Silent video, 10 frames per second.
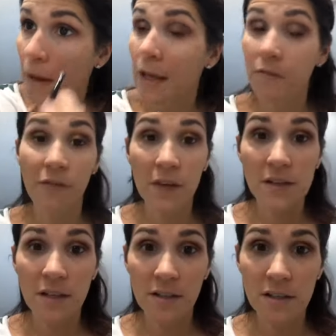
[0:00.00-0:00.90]
it
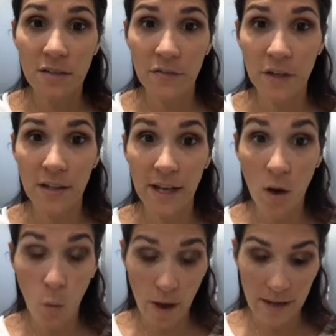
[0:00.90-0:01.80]
starts to feel like
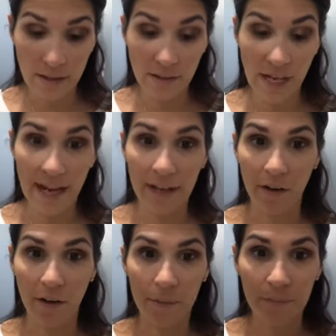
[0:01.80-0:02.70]
a wet
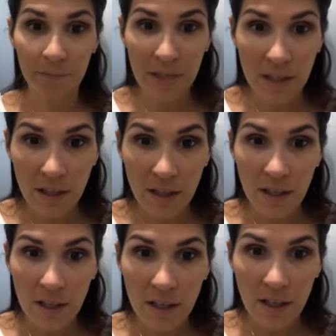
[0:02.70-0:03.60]
liner.
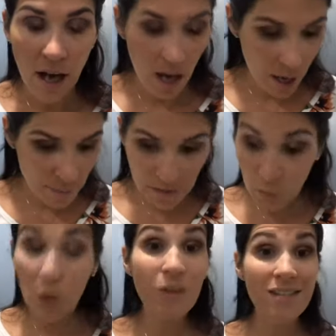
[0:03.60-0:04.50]

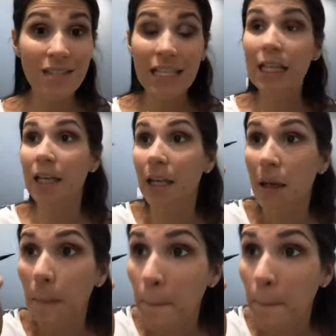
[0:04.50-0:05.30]
It was Tiki,